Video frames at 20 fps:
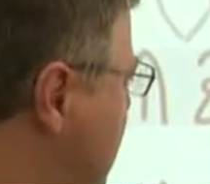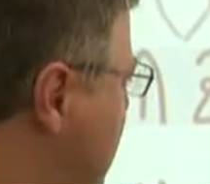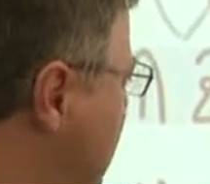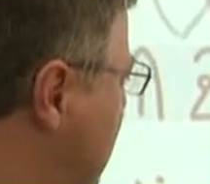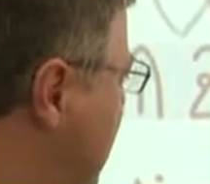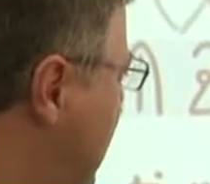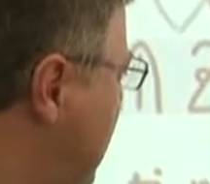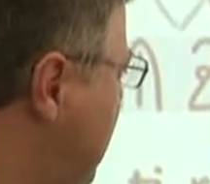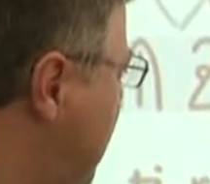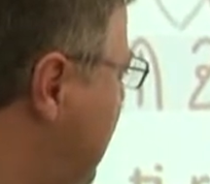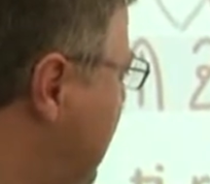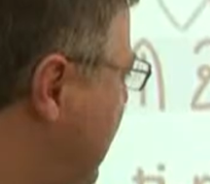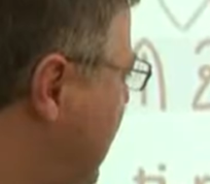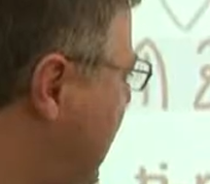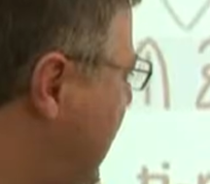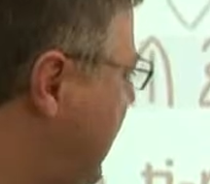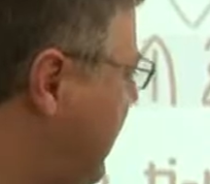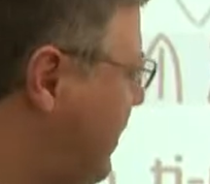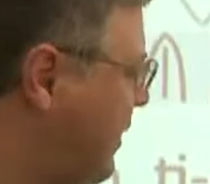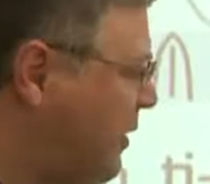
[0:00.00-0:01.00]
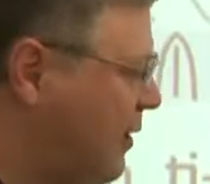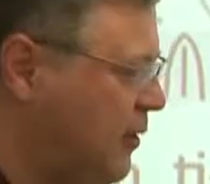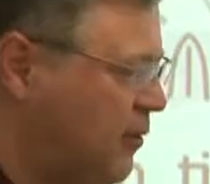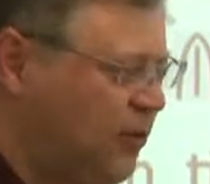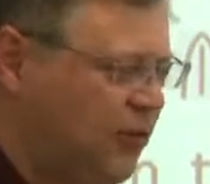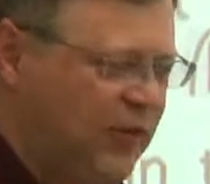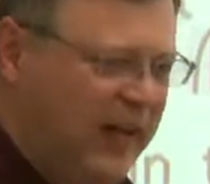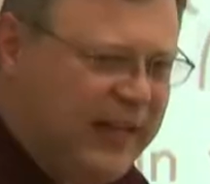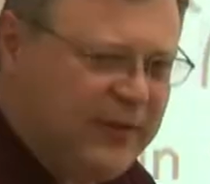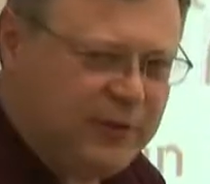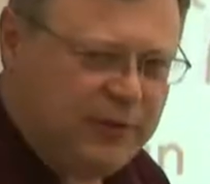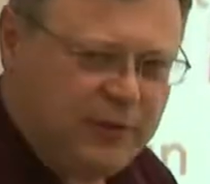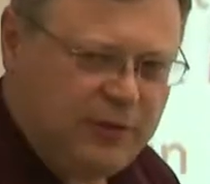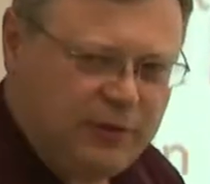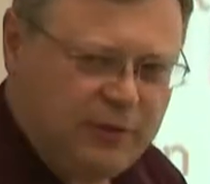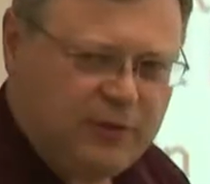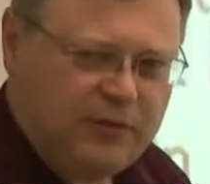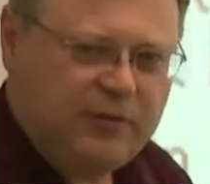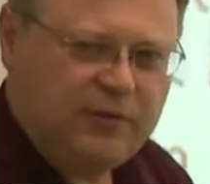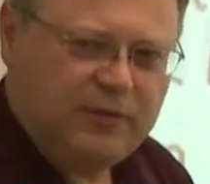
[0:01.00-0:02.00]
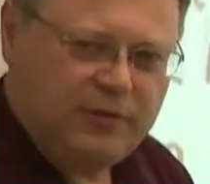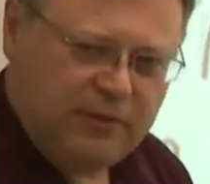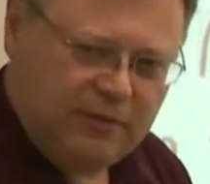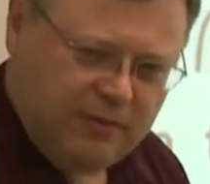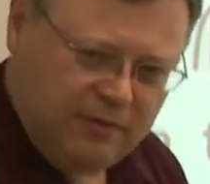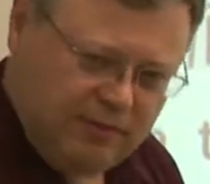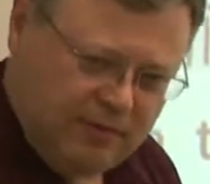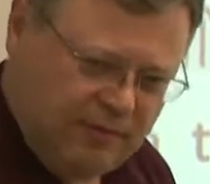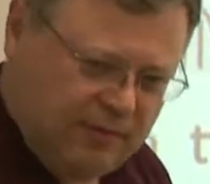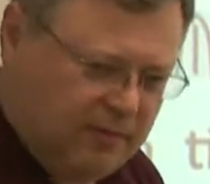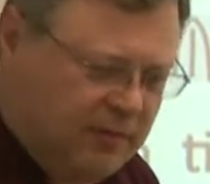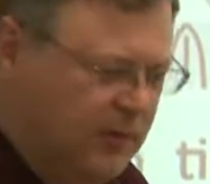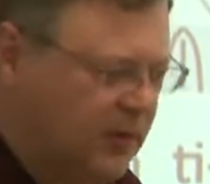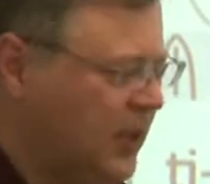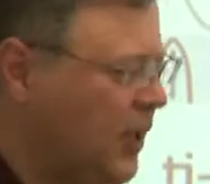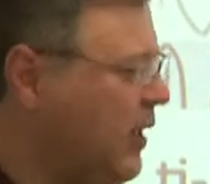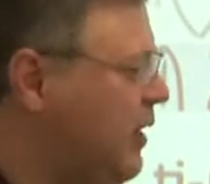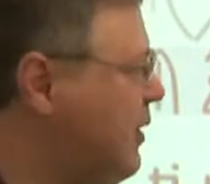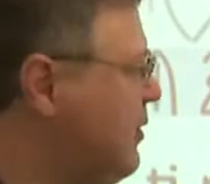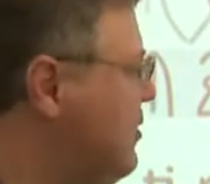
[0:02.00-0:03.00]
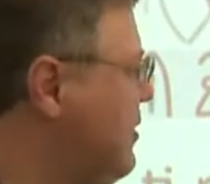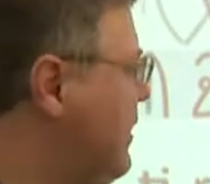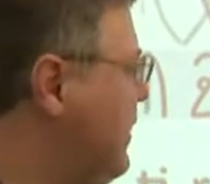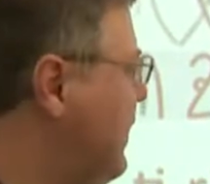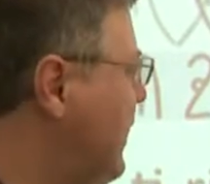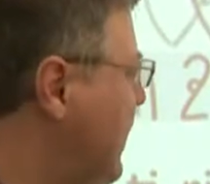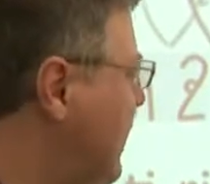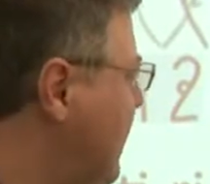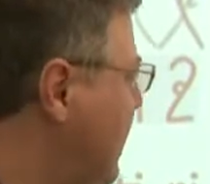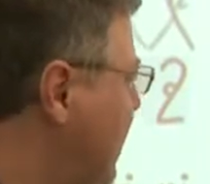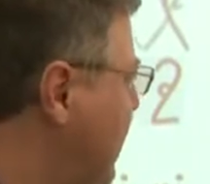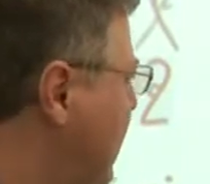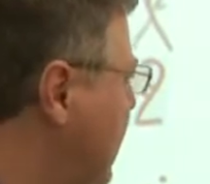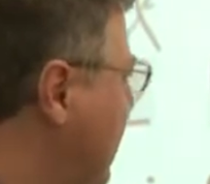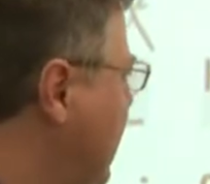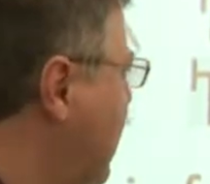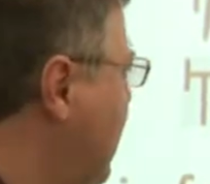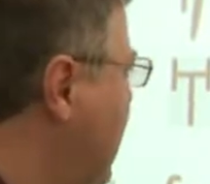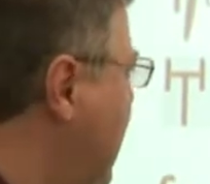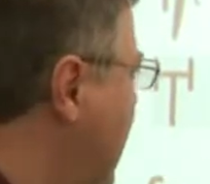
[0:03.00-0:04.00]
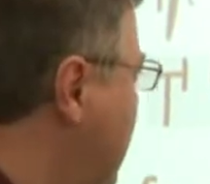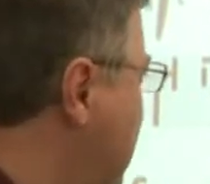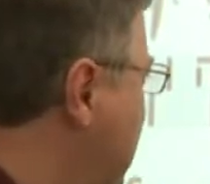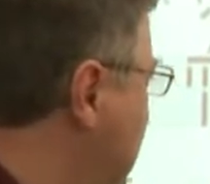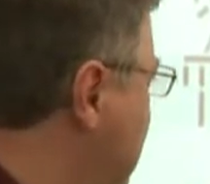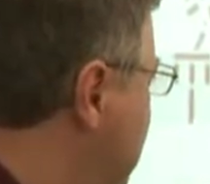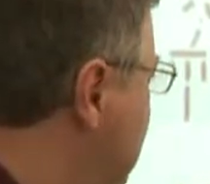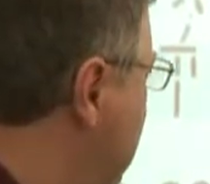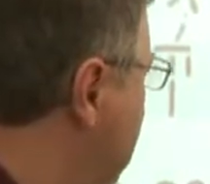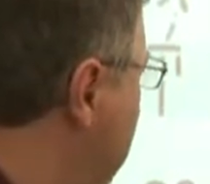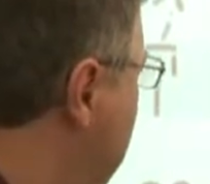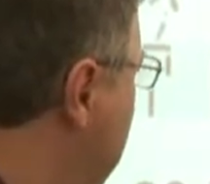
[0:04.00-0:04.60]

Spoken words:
may be related to Festus, another city I mentioned